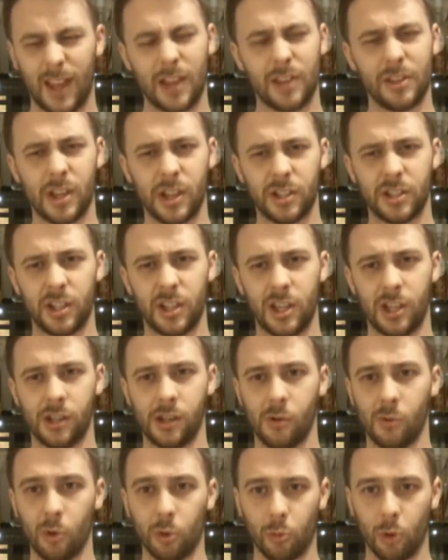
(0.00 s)
I think
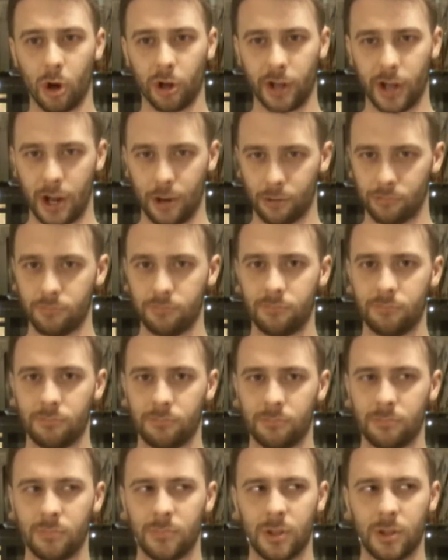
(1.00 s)
tequila would work out.
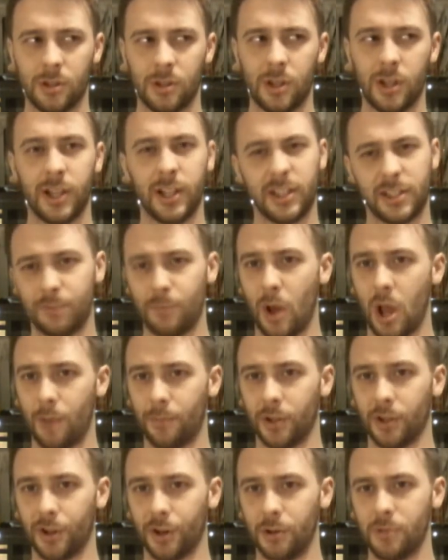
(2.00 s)
It's
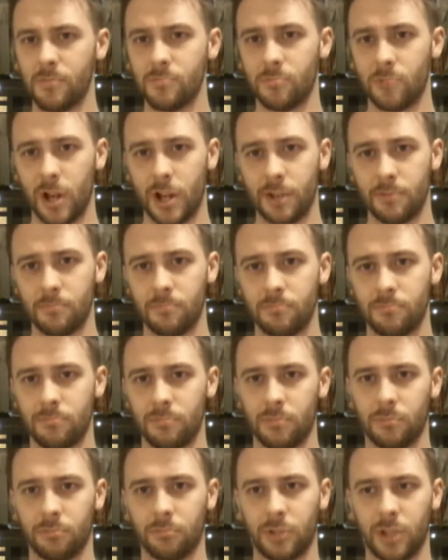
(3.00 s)
popular, right?
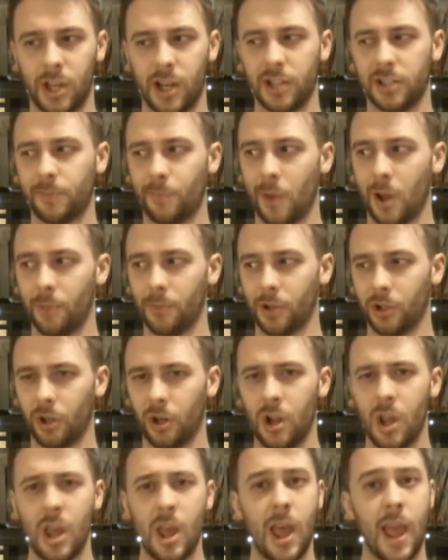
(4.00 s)
Yeah, it's
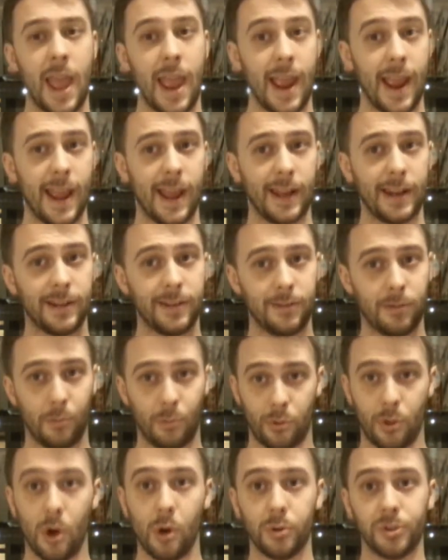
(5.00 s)
popular. And
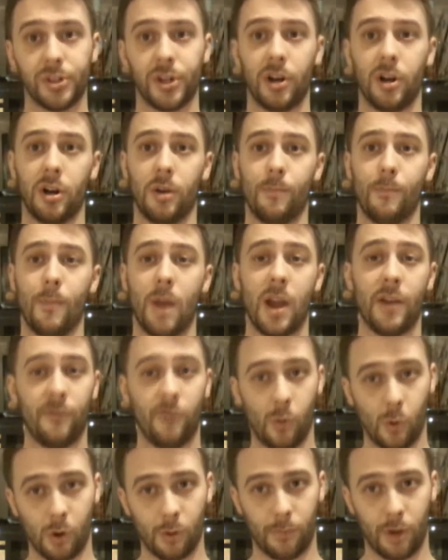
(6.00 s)
those are my
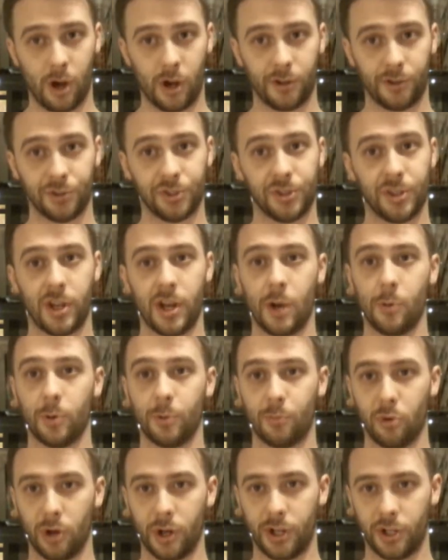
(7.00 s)
4 bottles that I
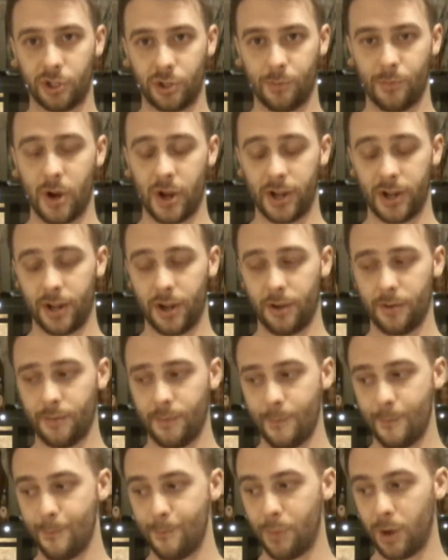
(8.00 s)
would bring to my
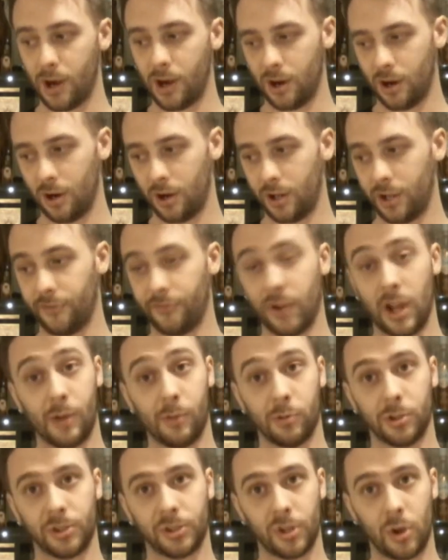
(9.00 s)
bar if I
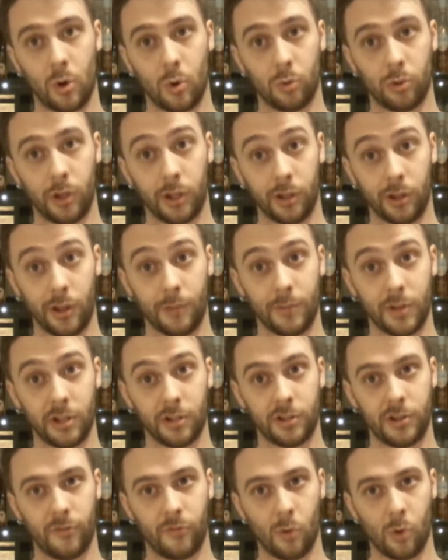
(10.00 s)
was only
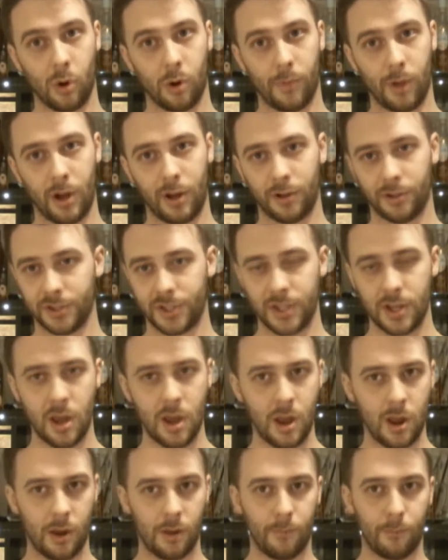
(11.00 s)
limited to 4 bottles.
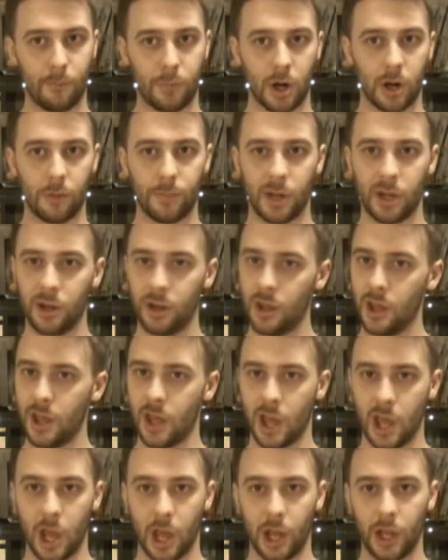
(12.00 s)
Bourbon,
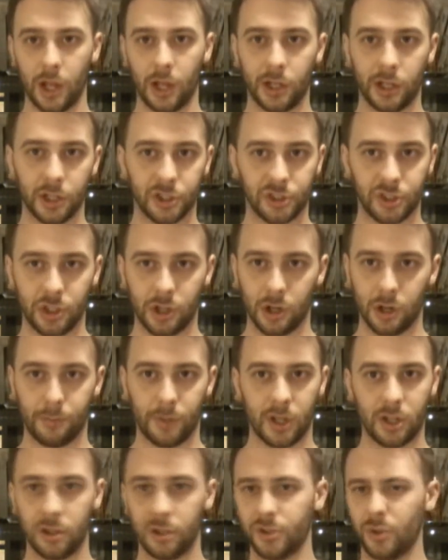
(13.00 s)
Angostura
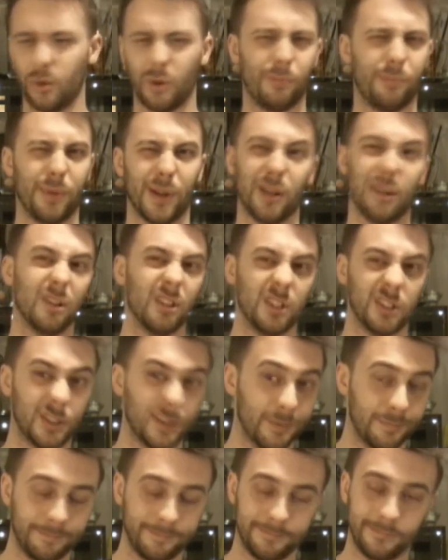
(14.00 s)
bitters, or
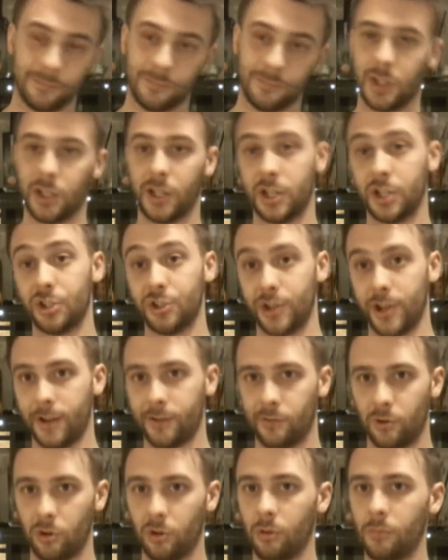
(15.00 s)
bitters in
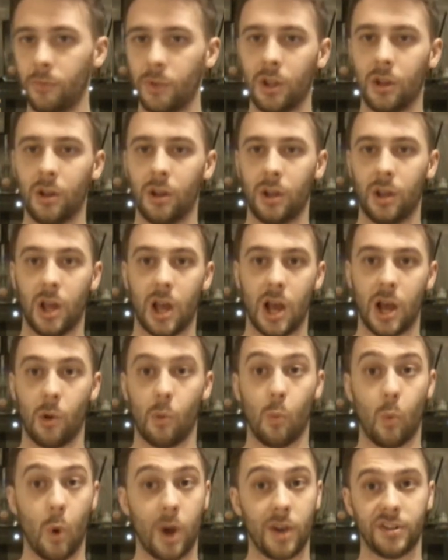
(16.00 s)
general,
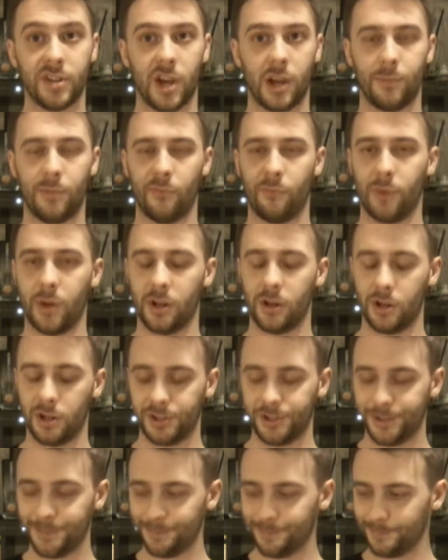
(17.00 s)
1 type of
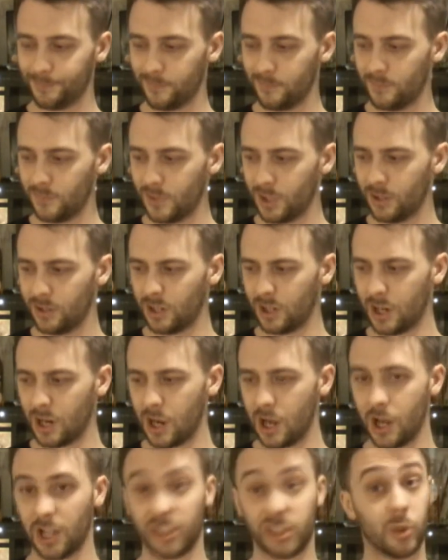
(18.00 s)
bitters,
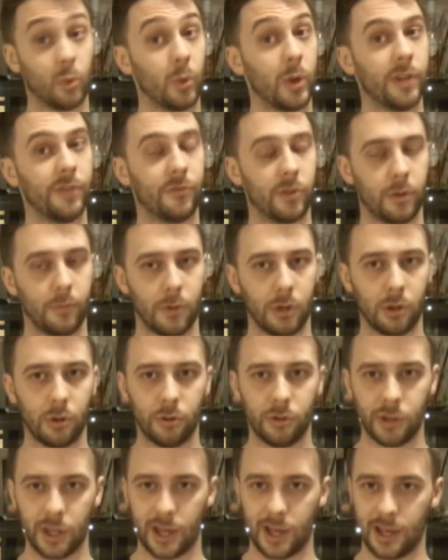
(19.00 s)
sweet
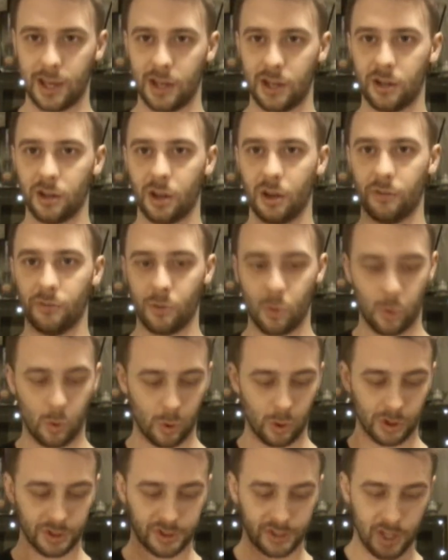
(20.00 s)
vermouth, and of
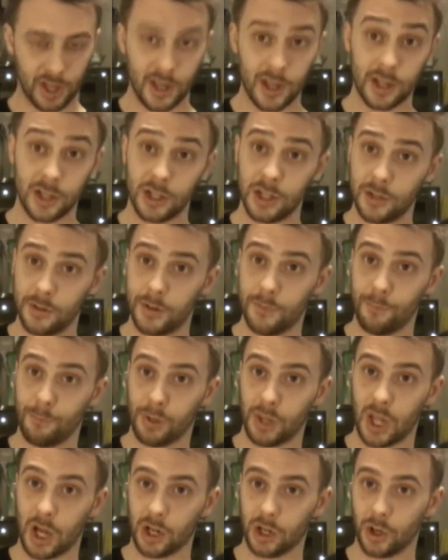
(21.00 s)
course,
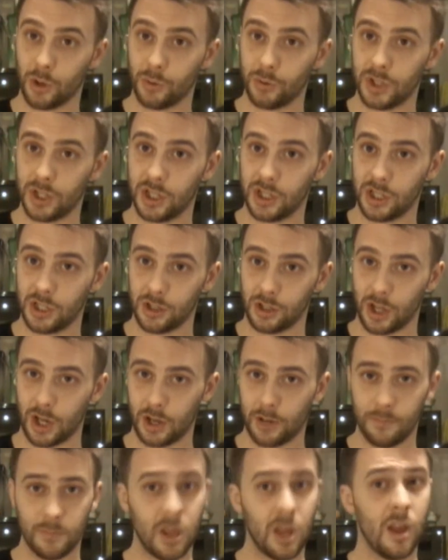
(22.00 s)
Blanco
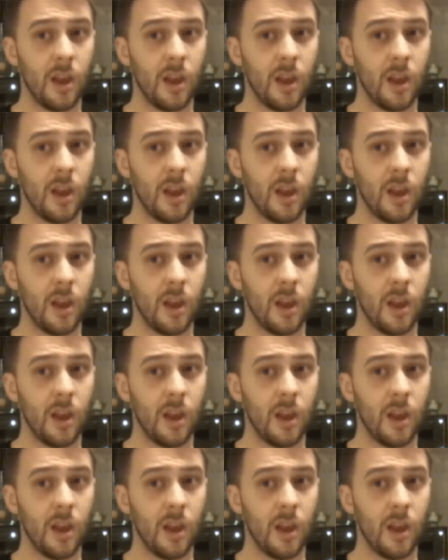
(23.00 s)
tequila.